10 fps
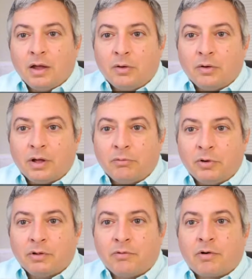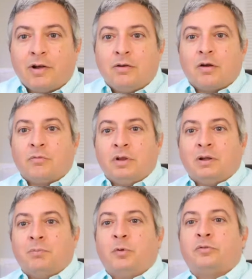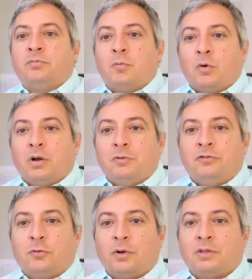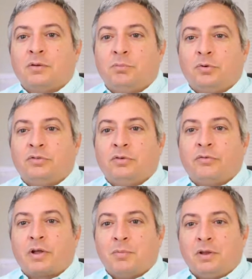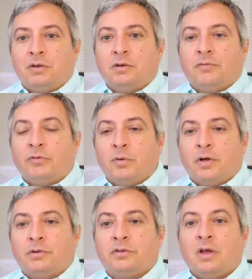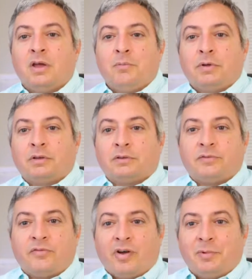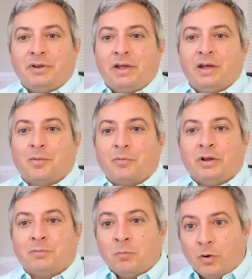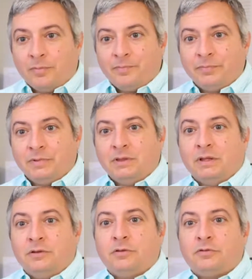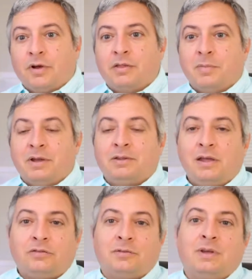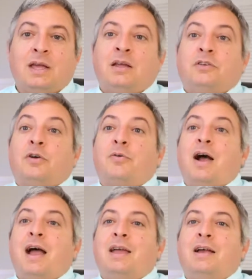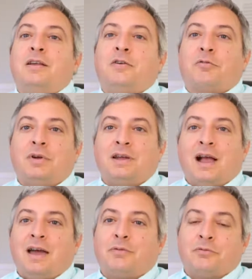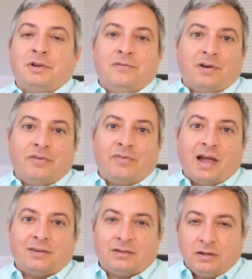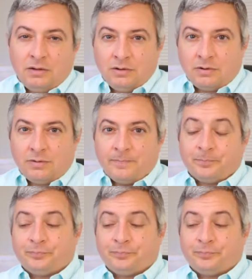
I really regret not reading books more. I'm enjoying the books you've recommended and a few others. Because of Define My Day, I'm reading more. Need to try the meditation. So I agree. I don't read very fast either.